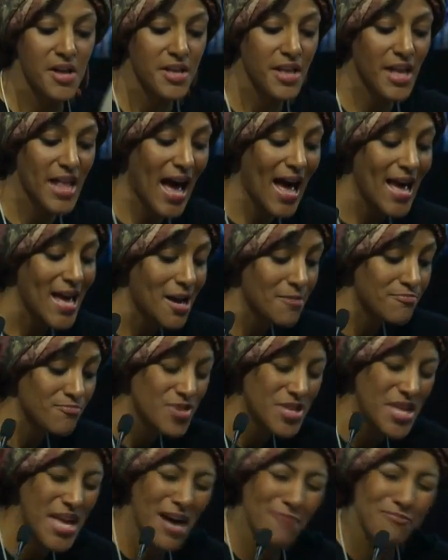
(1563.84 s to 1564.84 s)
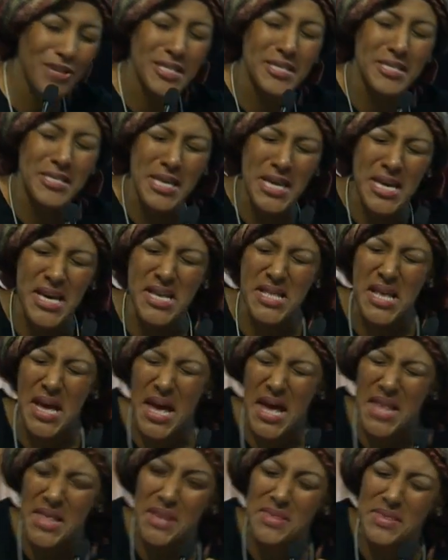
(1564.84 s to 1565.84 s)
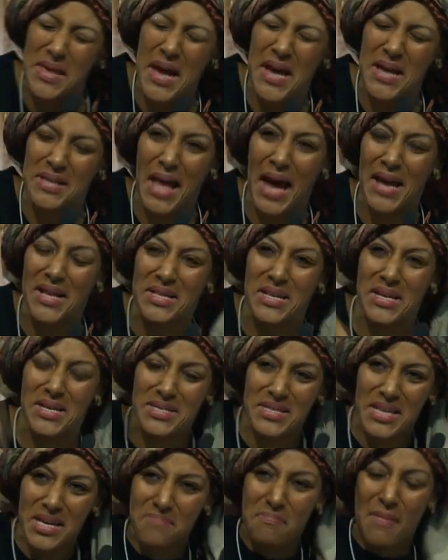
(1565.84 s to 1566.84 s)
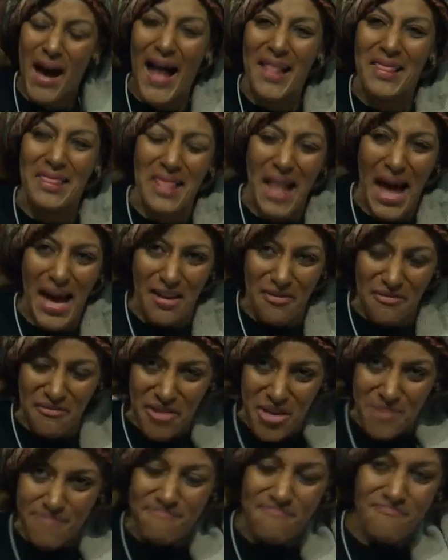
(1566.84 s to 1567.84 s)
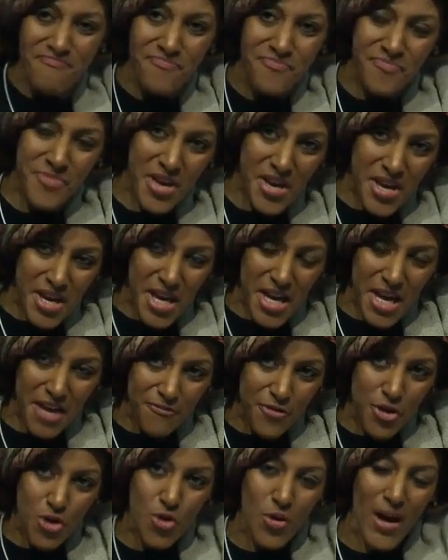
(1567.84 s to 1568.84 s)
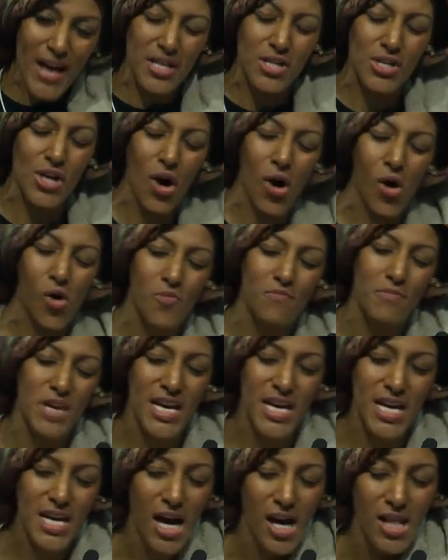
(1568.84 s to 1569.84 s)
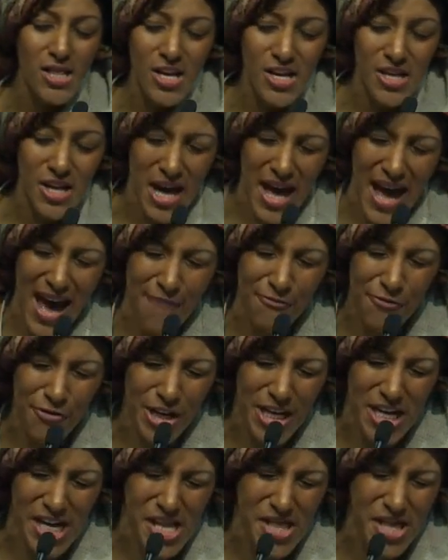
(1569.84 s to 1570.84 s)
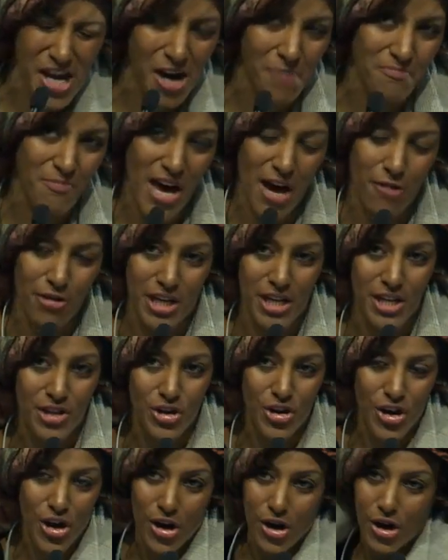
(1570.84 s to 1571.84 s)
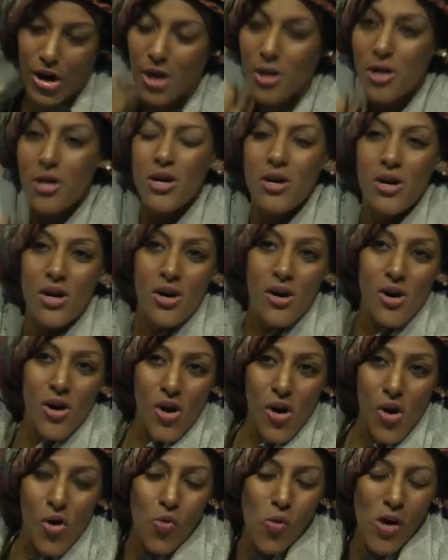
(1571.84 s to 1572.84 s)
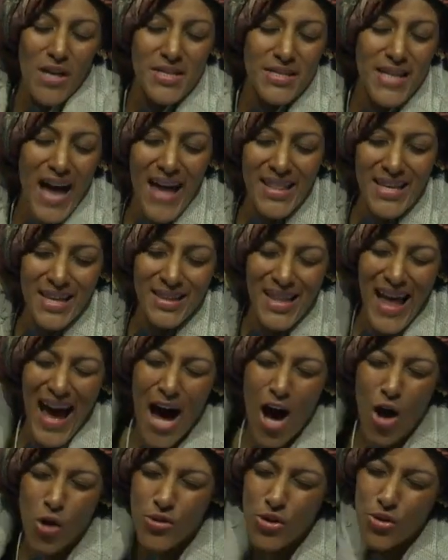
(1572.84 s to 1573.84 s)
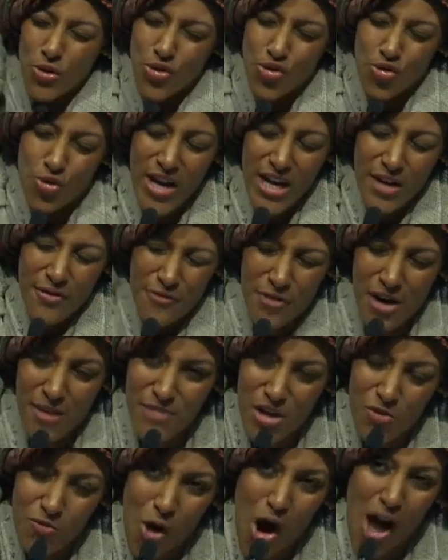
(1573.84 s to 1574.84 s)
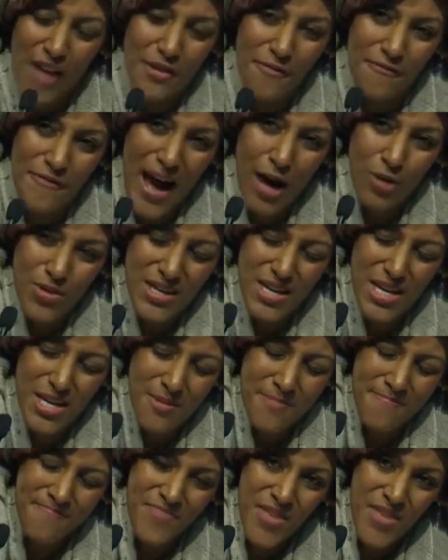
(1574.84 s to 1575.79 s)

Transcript: that I have never seen anything like this in my life. If you had told me a little African-American girl who was not allowed to drink from the water fountain,